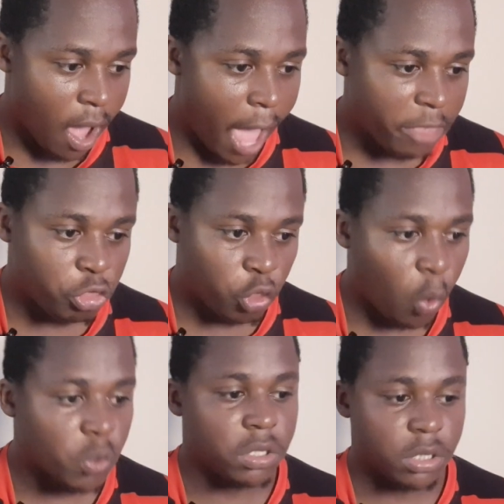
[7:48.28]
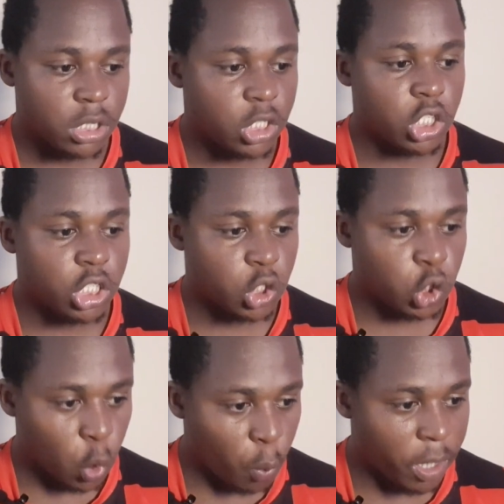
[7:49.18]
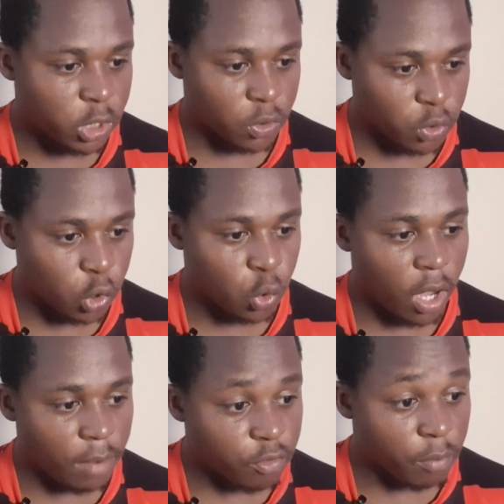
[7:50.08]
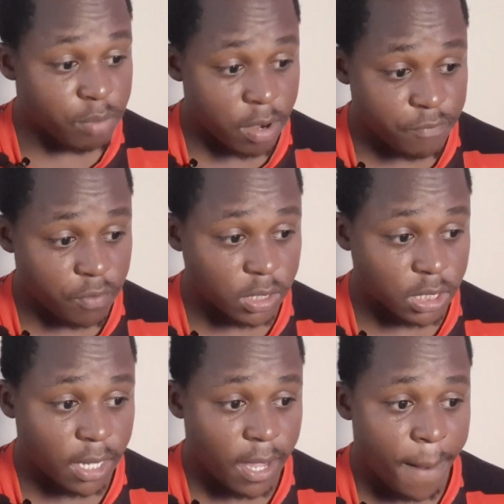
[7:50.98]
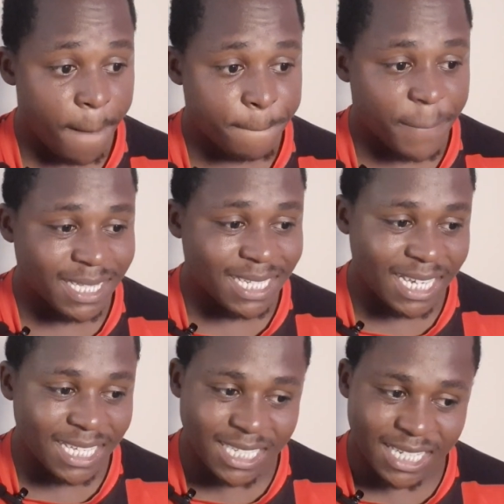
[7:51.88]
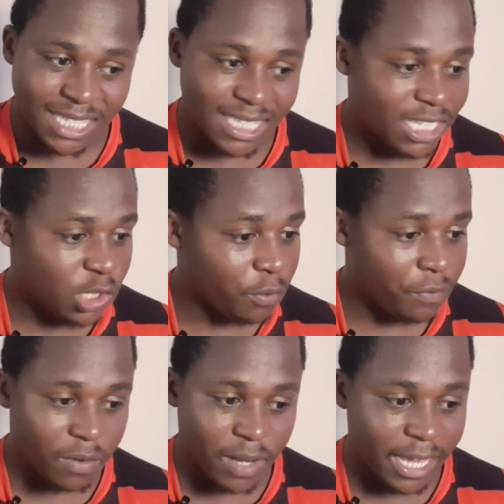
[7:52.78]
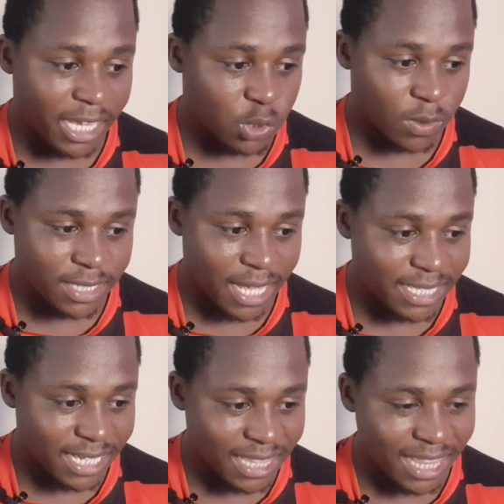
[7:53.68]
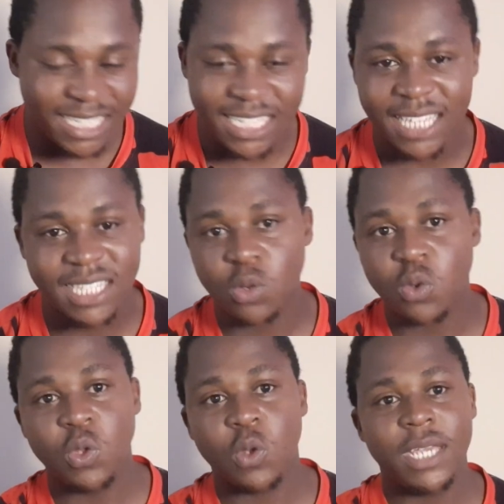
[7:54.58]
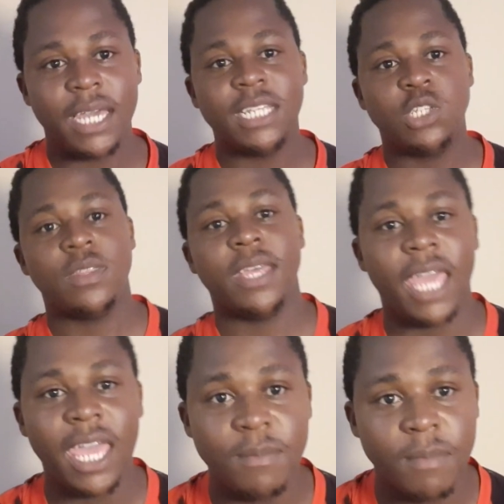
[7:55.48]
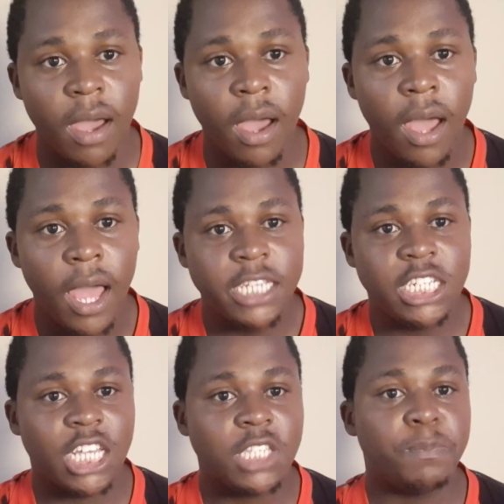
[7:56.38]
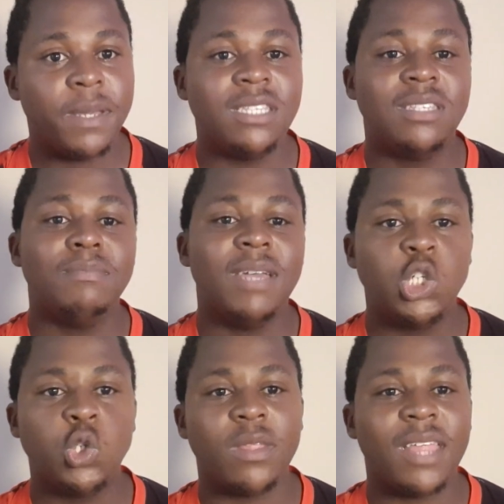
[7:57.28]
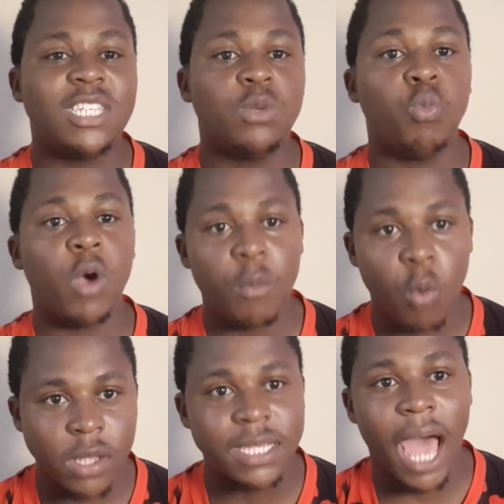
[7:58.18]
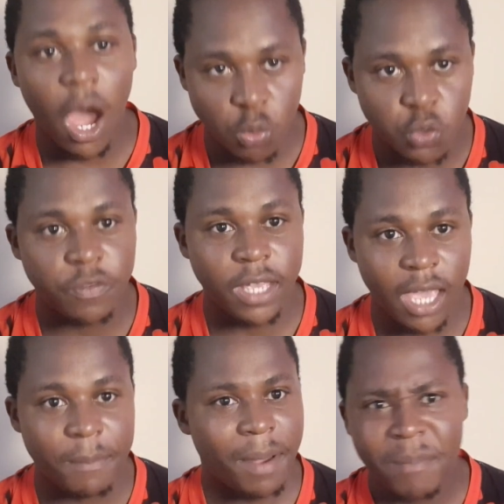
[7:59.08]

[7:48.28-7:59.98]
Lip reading: I thought so much was going to come from Brentford, but it just did not feel like it was their day. They just could not get into the game. Jack Spence made sure that Nguemo was out of the game.